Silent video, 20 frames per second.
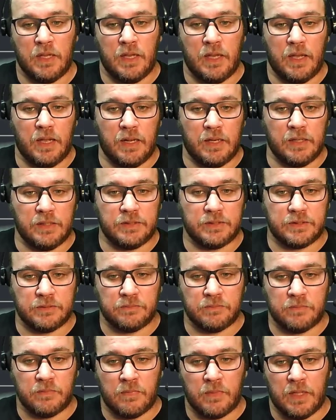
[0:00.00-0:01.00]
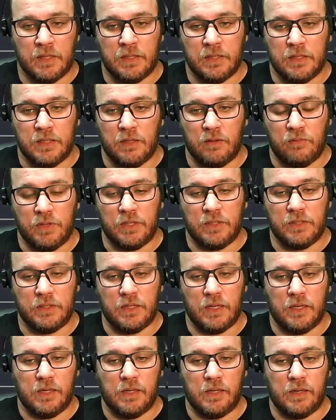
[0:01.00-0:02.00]
Else it will
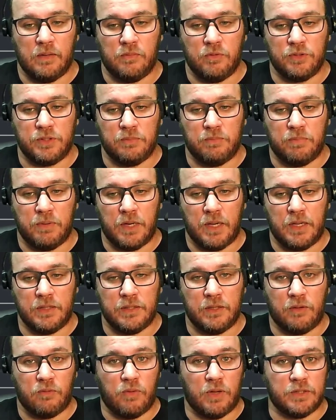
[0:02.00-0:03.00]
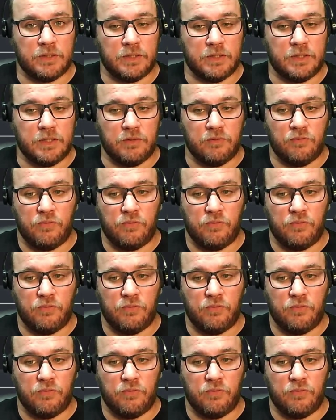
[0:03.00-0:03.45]
multiply the quantity